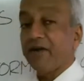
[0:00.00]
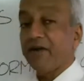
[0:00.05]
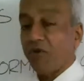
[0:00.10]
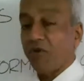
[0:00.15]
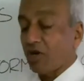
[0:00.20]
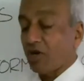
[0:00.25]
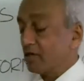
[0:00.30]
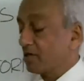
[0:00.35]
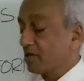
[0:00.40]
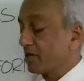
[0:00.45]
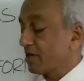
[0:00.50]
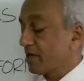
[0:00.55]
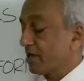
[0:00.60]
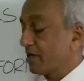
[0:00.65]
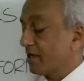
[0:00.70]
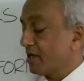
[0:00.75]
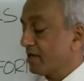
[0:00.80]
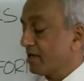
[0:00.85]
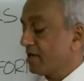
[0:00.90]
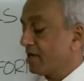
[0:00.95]

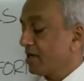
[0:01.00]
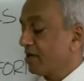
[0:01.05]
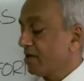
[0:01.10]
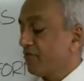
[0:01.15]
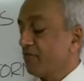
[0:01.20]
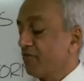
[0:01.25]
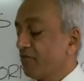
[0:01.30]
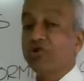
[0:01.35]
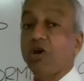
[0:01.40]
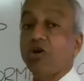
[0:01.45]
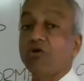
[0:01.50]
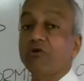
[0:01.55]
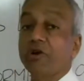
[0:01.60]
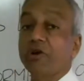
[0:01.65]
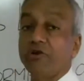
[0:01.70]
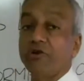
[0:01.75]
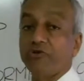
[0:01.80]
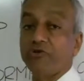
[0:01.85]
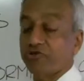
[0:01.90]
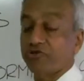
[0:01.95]
voluntarily without
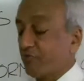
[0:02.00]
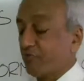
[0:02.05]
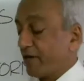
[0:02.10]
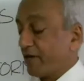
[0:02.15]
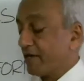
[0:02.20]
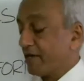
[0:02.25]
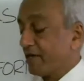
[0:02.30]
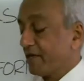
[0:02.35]
inducement.